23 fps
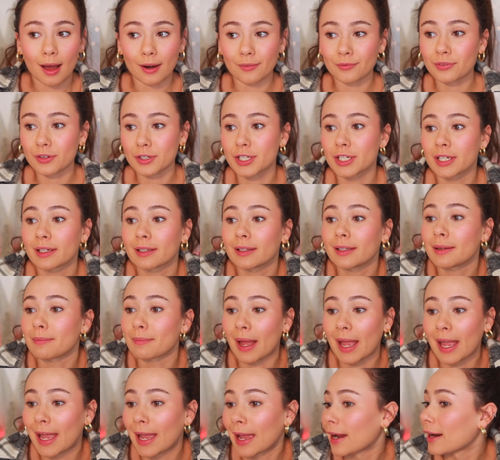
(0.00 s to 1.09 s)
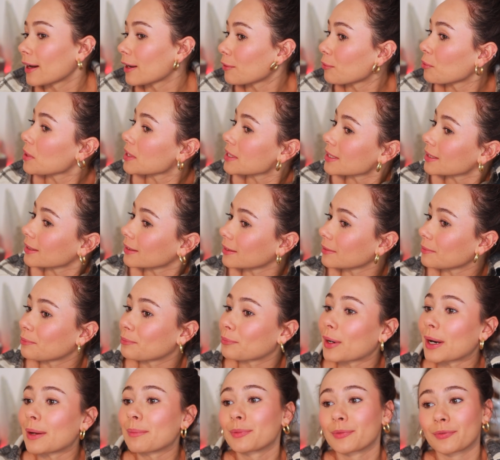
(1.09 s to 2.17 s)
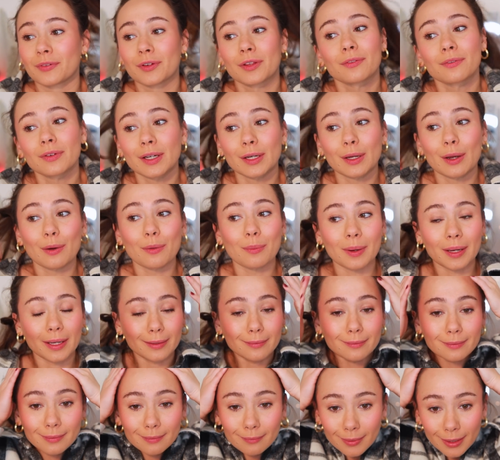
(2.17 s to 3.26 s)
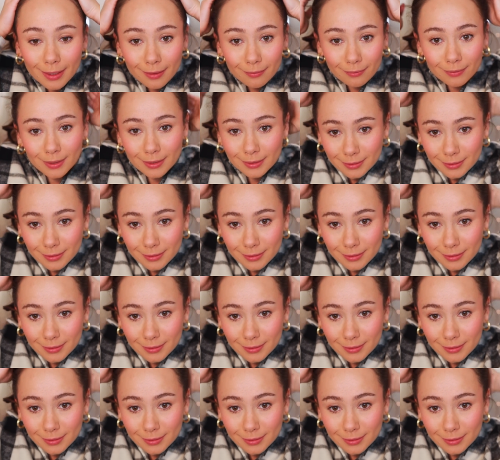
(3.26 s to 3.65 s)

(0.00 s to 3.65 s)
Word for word: Unfortunately, my hair wasn't prepped for the video, but whatever.